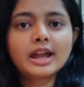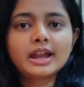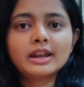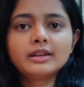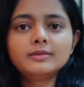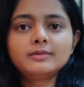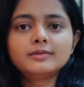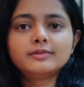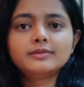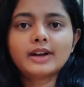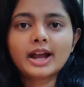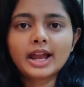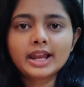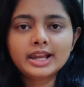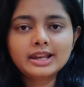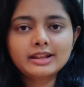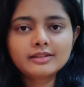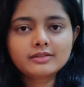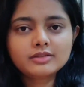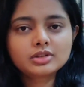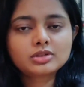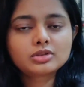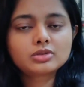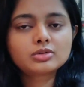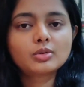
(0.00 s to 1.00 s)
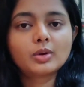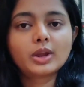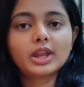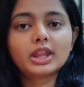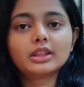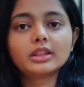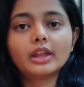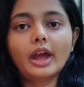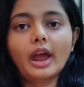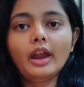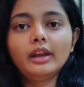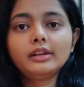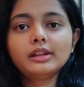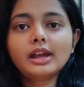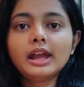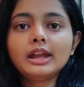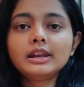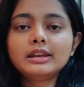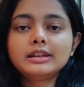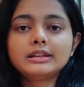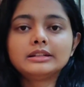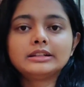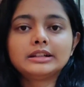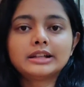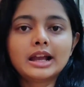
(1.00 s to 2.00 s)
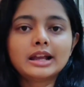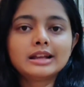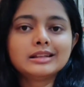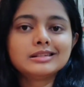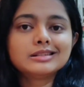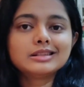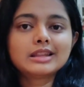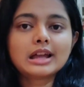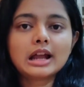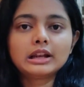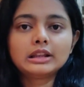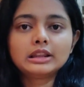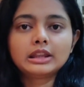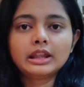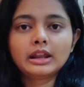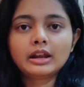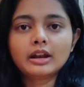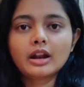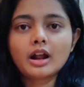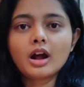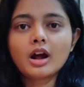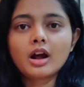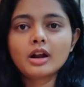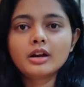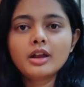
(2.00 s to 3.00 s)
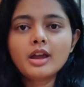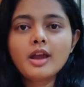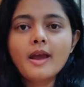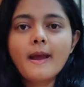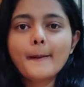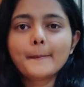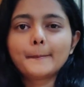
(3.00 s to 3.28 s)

And while I was doing that, I realized that there are